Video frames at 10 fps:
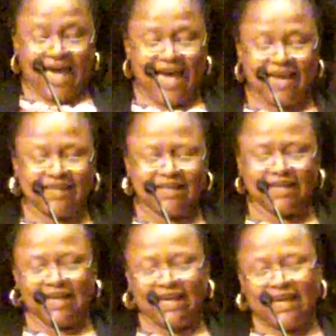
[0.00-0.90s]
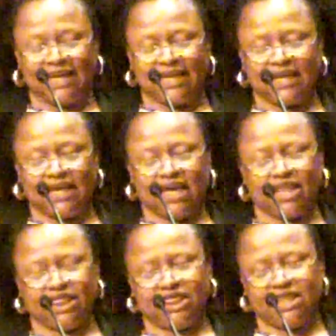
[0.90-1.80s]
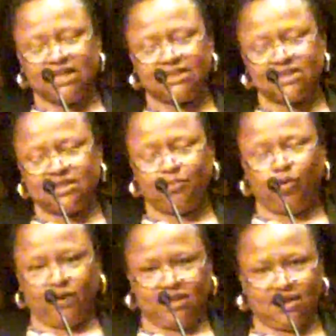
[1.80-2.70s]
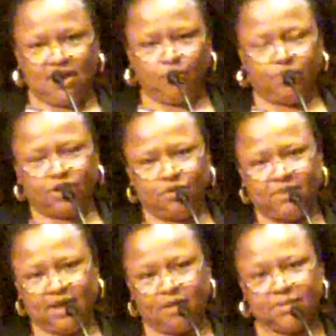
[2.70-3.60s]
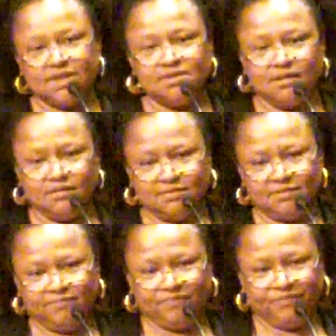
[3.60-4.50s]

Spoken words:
And this is the point at where you become an adult.